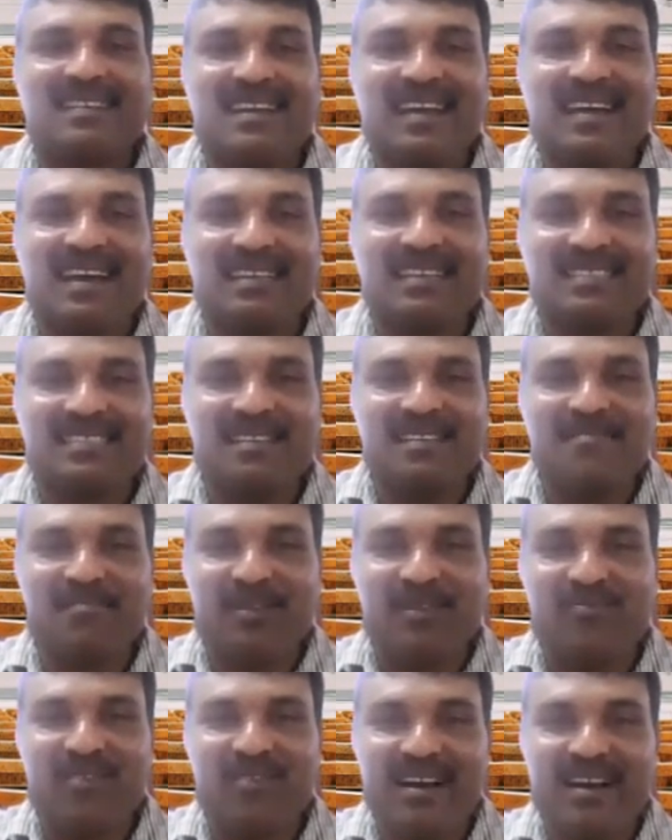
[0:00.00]
and
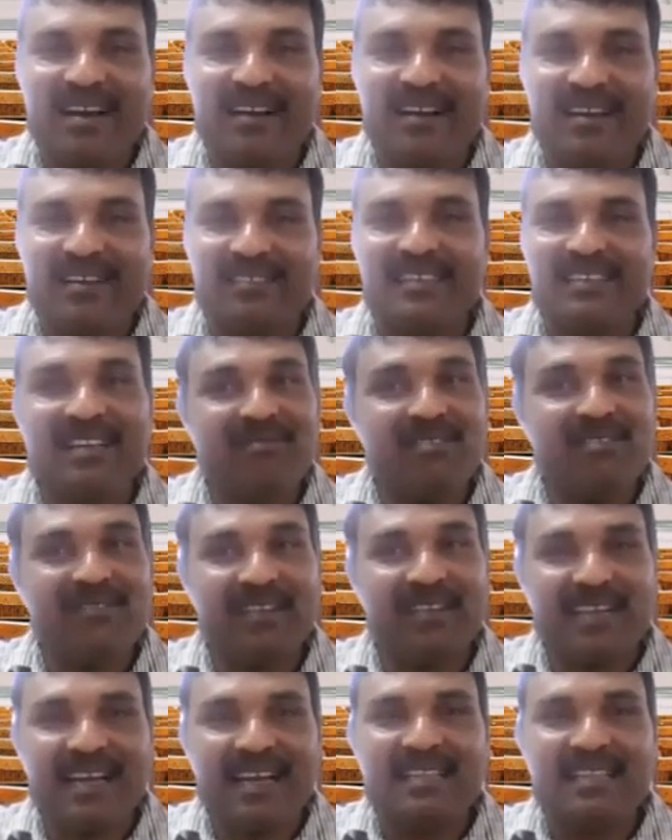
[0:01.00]
simplify, then we
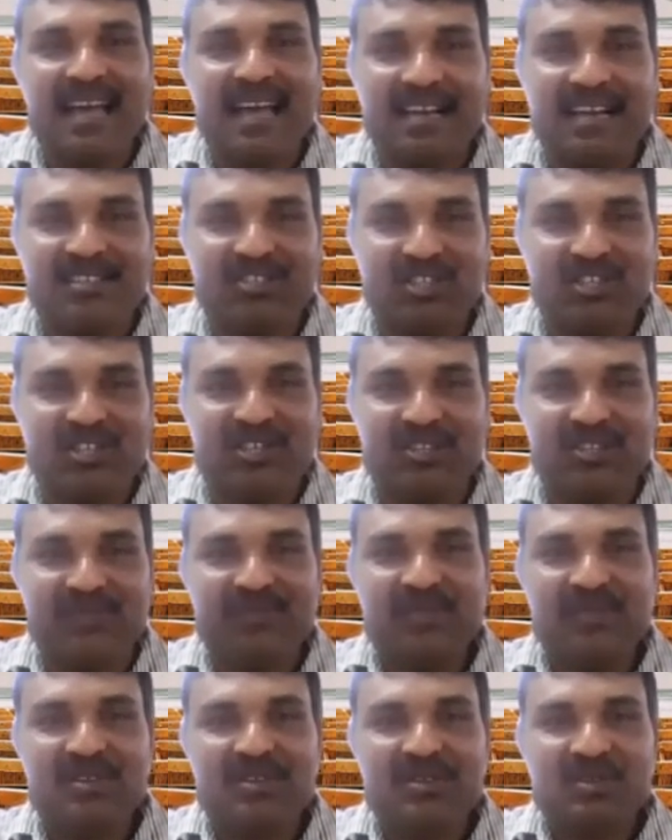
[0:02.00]
will get the answer.
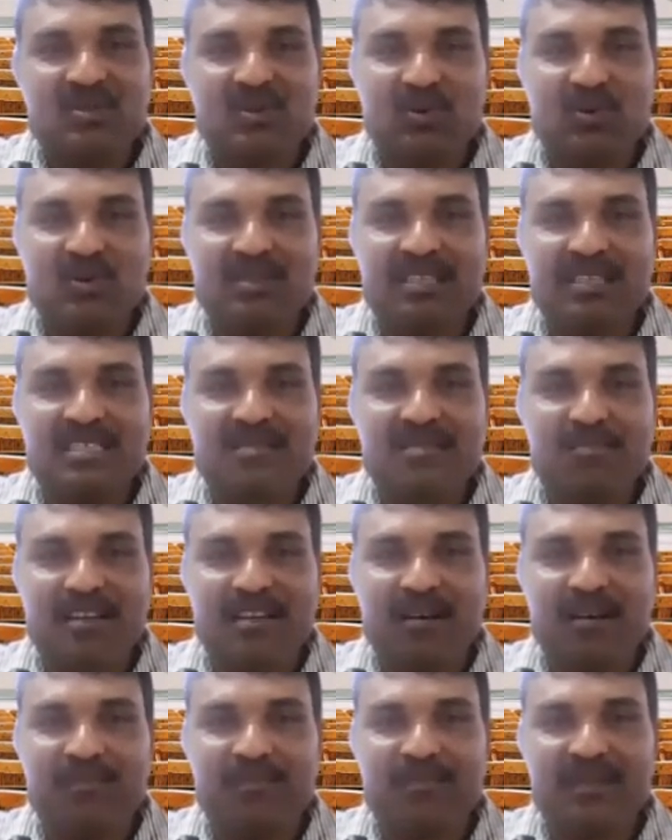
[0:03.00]
So this
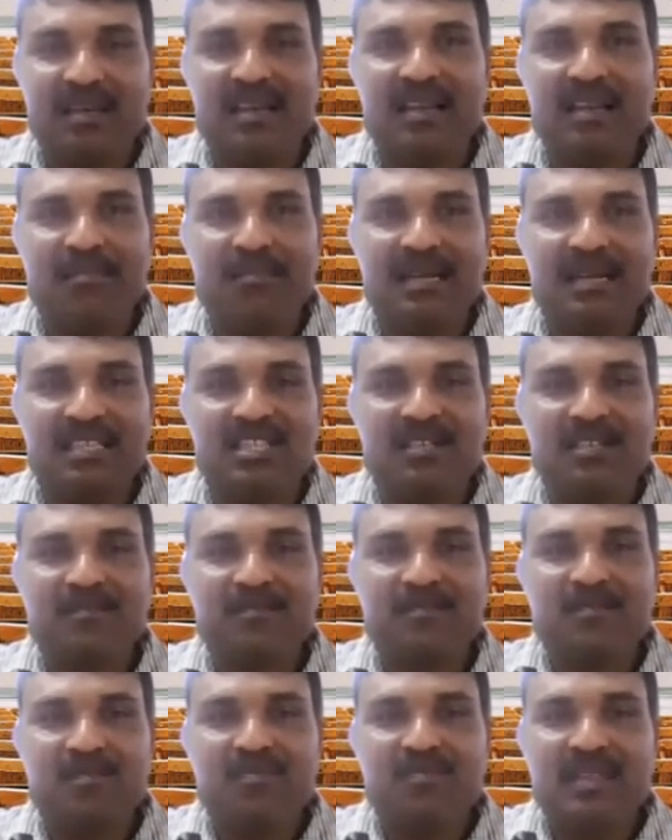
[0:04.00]
becomes limit
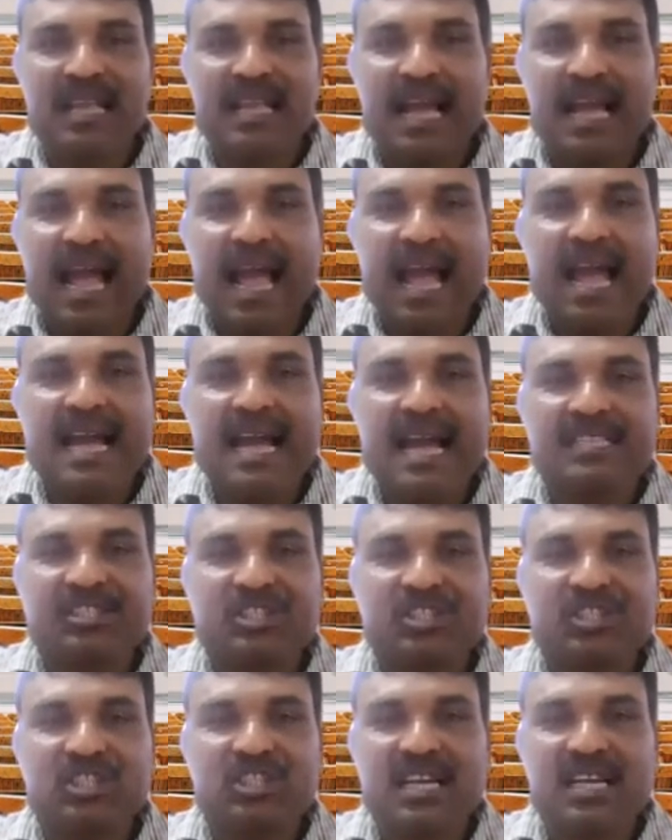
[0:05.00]

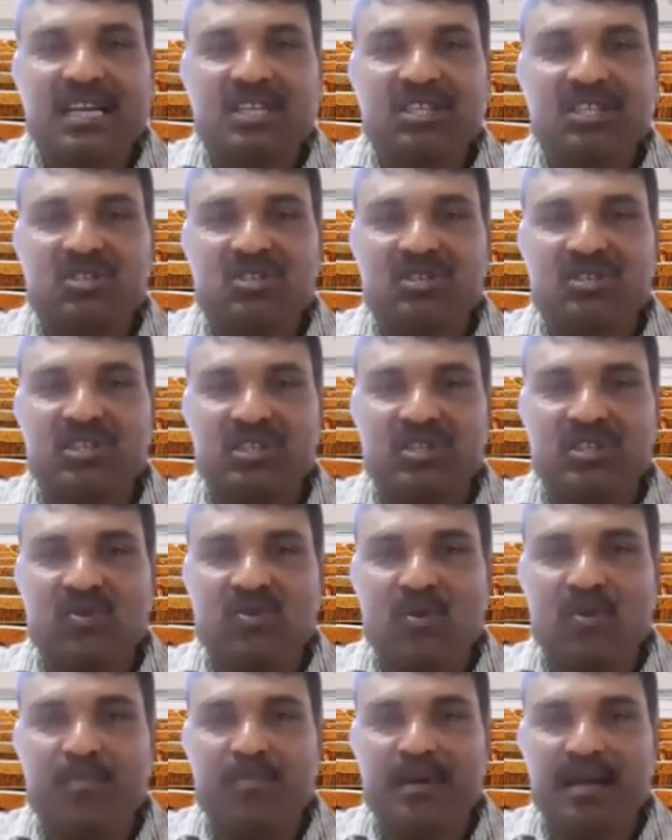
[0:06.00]
h tends to
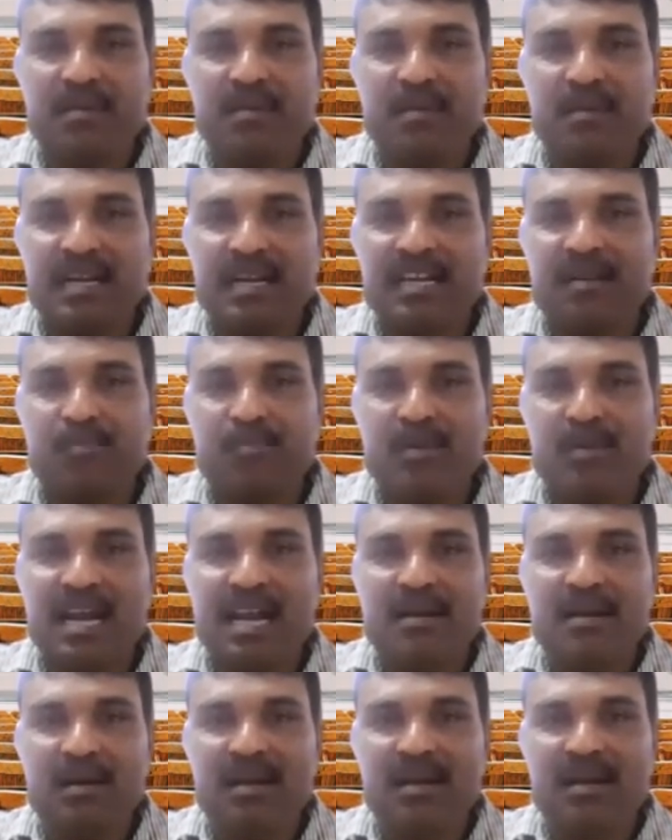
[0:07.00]
0 be
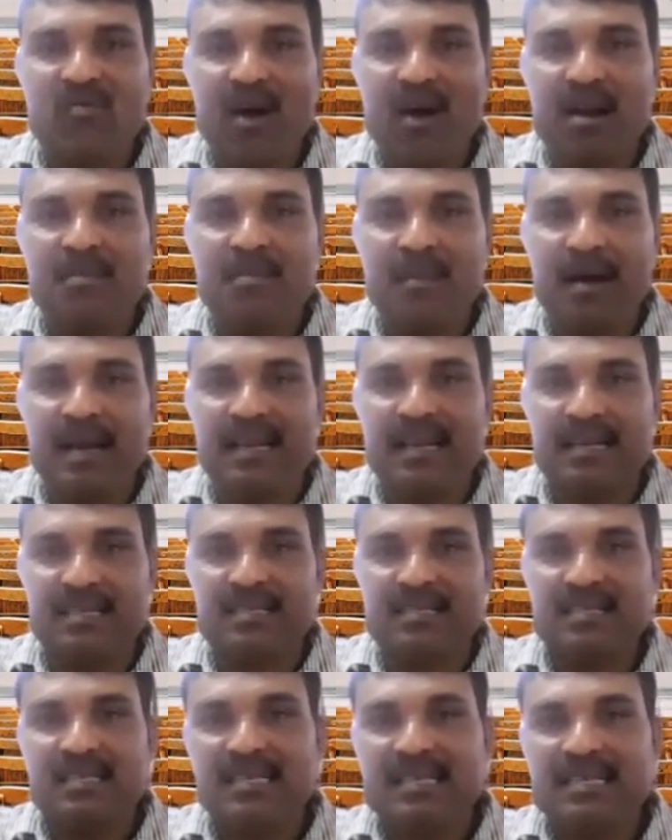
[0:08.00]
multiplied by 1
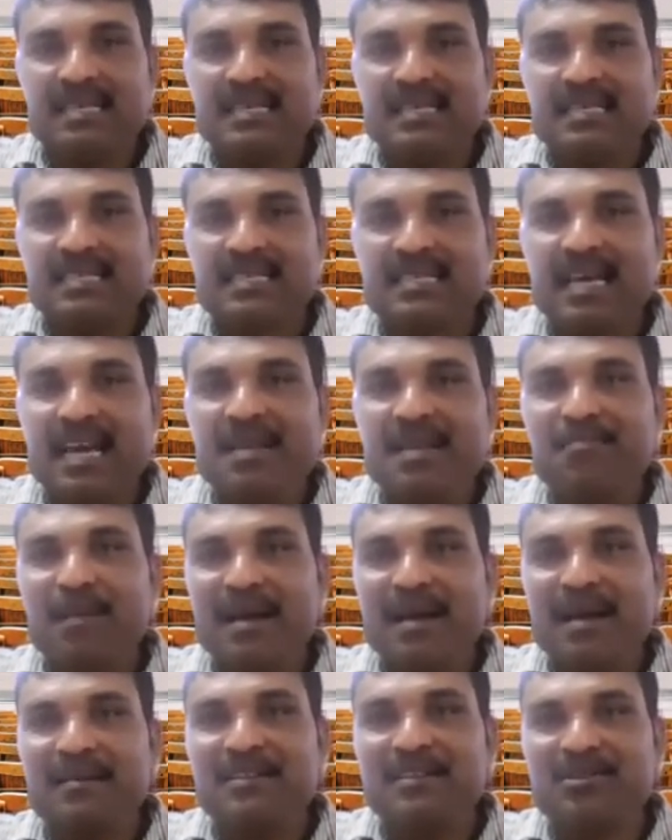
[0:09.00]
minus sin
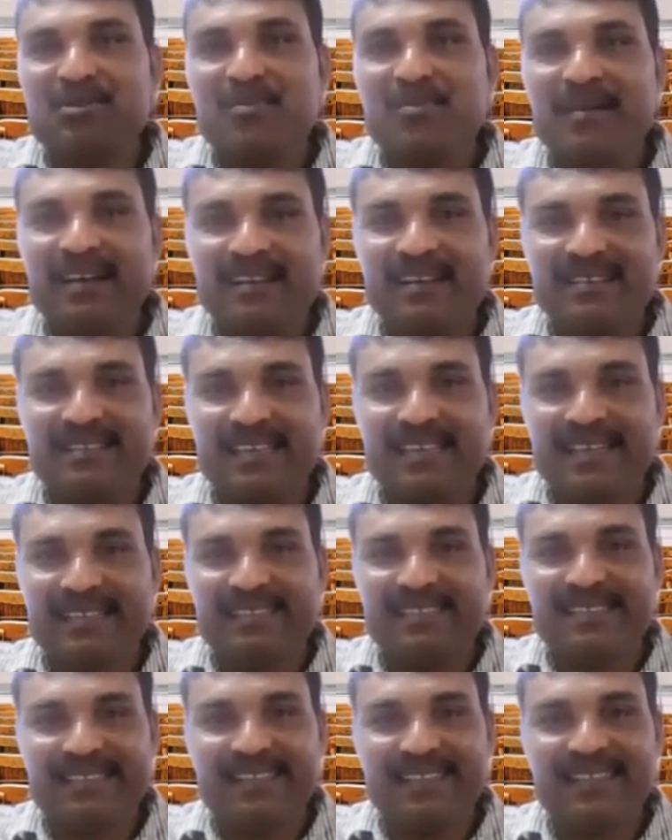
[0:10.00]
pi by 2 minus h,
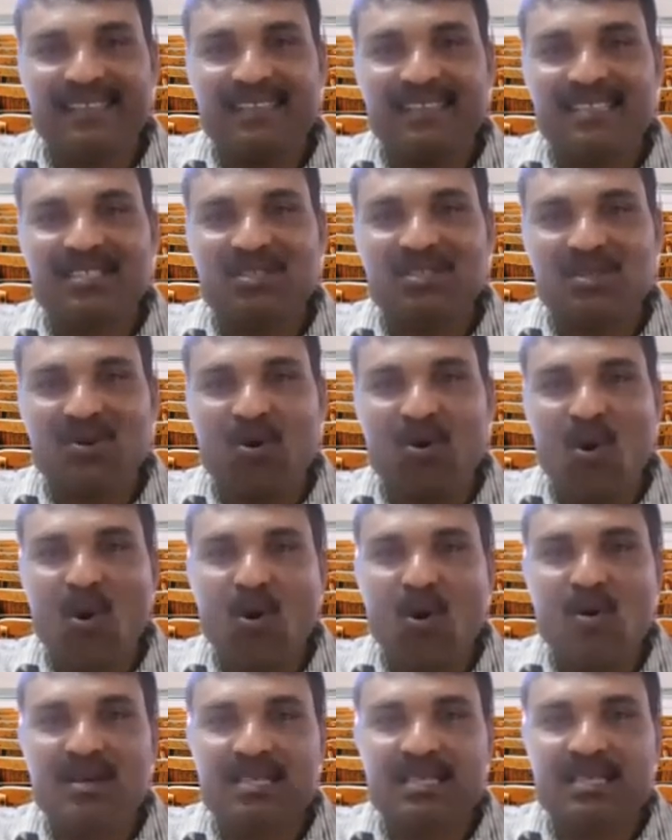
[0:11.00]
that is
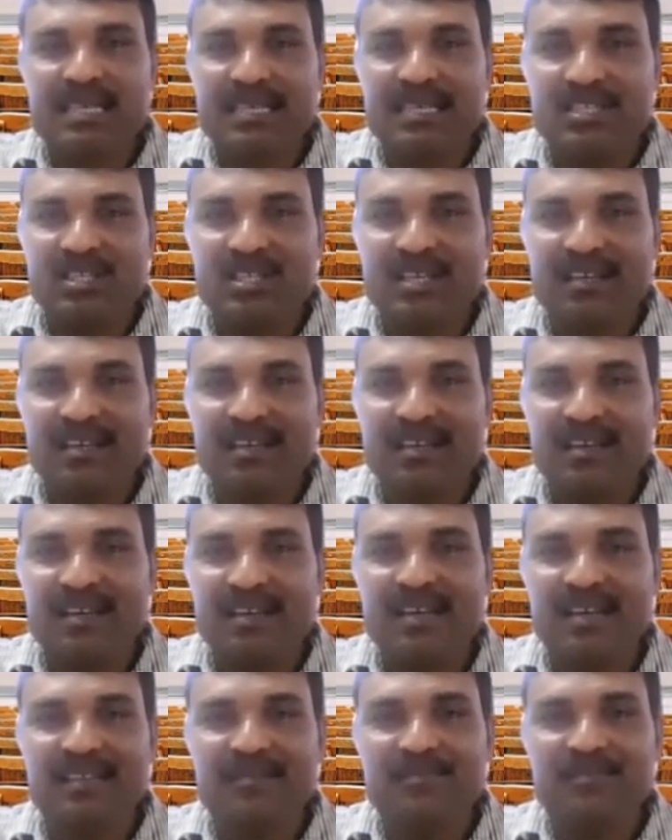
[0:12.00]
cos h,
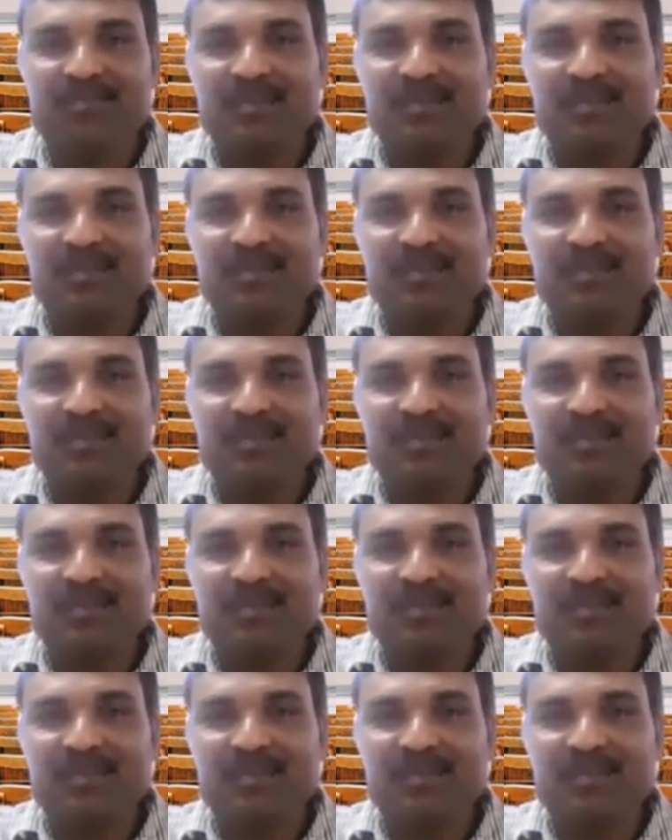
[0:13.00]
right?